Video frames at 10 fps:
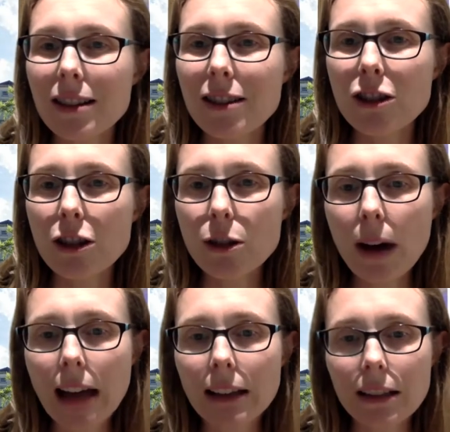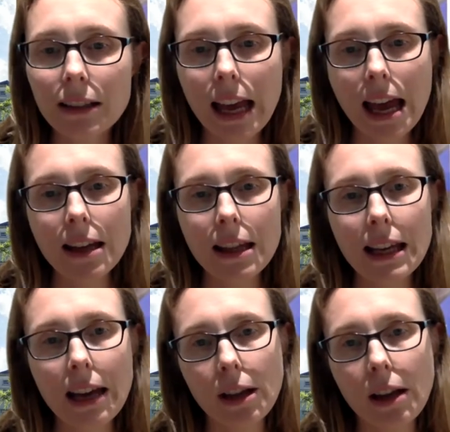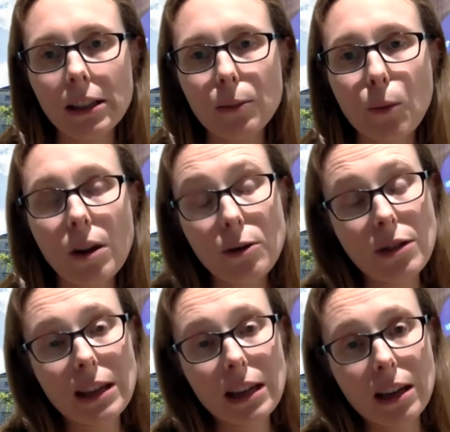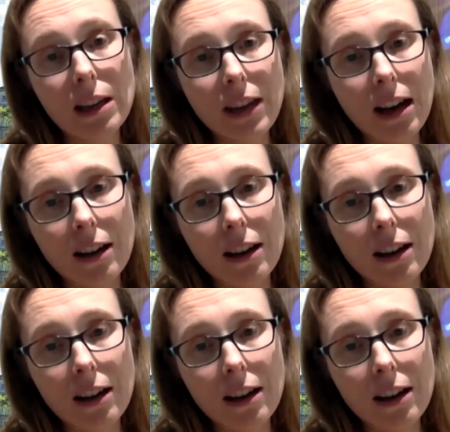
Do ask us anything else. While you're thinking of that,